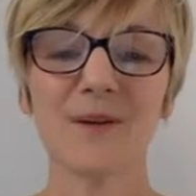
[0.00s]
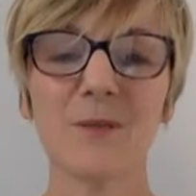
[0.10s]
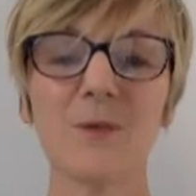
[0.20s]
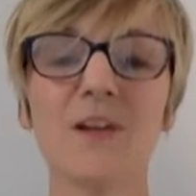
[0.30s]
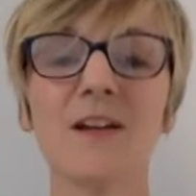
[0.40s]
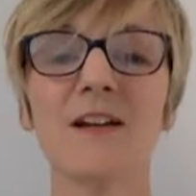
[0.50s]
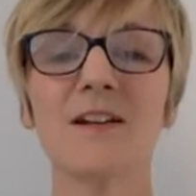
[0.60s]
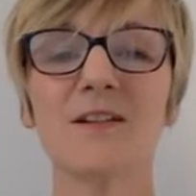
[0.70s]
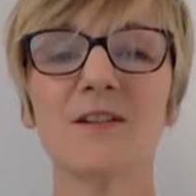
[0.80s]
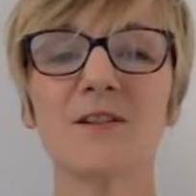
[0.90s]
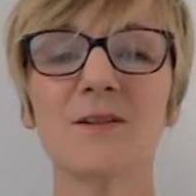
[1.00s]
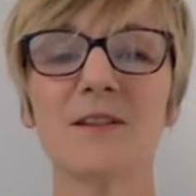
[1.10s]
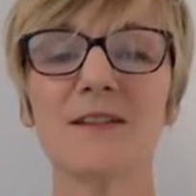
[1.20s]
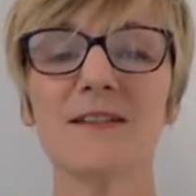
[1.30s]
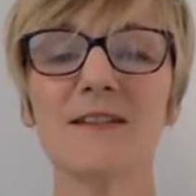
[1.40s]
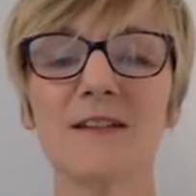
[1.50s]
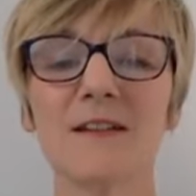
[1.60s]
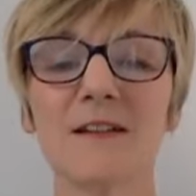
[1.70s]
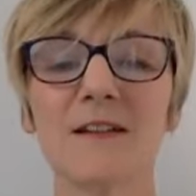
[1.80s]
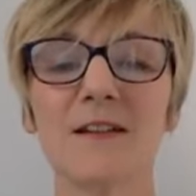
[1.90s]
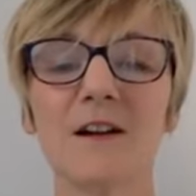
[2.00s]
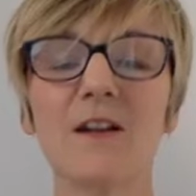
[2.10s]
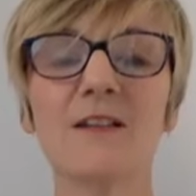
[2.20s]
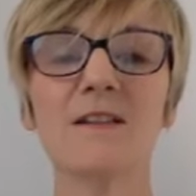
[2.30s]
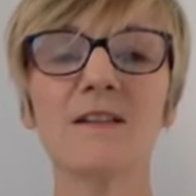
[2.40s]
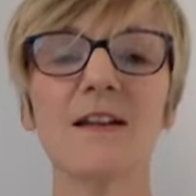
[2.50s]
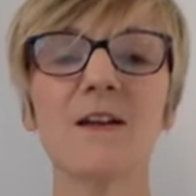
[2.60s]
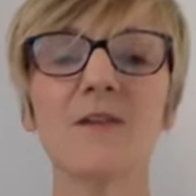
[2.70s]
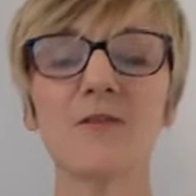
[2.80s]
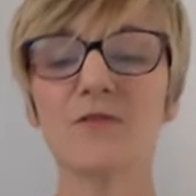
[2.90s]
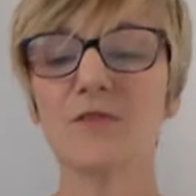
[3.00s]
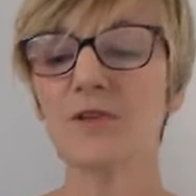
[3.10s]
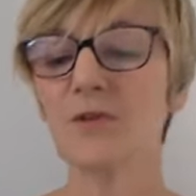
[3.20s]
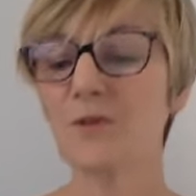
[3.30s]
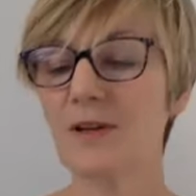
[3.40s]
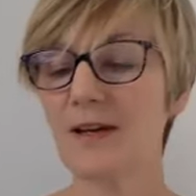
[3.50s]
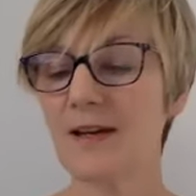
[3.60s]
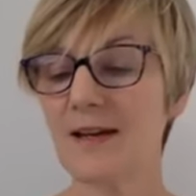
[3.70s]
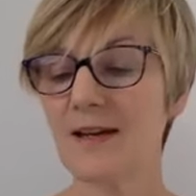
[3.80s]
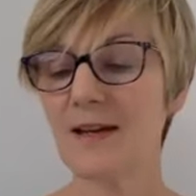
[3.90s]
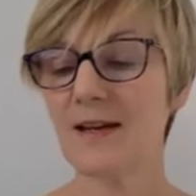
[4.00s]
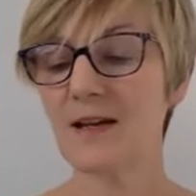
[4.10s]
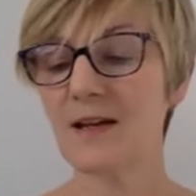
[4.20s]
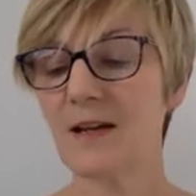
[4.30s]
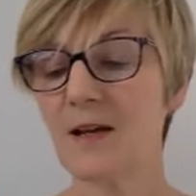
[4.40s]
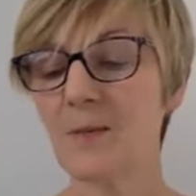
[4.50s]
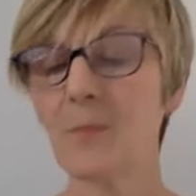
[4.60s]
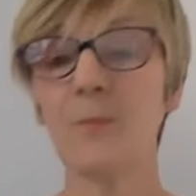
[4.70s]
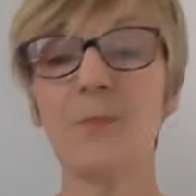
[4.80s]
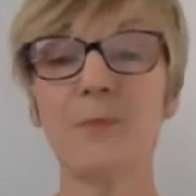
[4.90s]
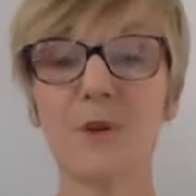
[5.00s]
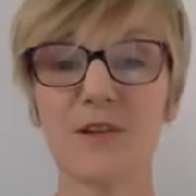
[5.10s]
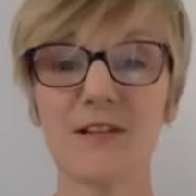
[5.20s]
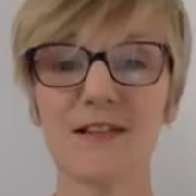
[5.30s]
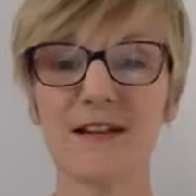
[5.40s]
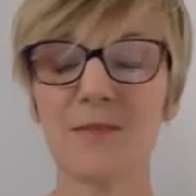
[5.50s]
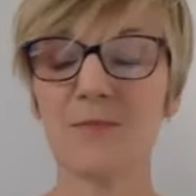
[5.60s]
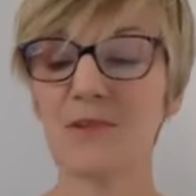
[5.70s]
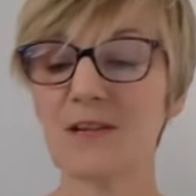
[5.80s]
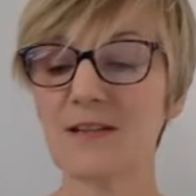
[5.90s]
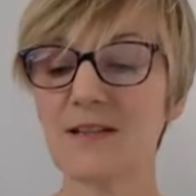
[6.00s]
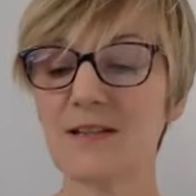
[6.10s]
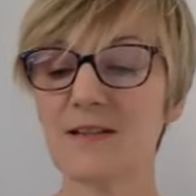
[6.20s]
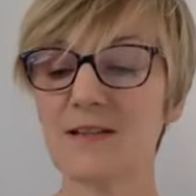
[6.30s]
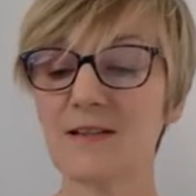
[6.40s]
what I'd like to do is guide us now through a body scan practice.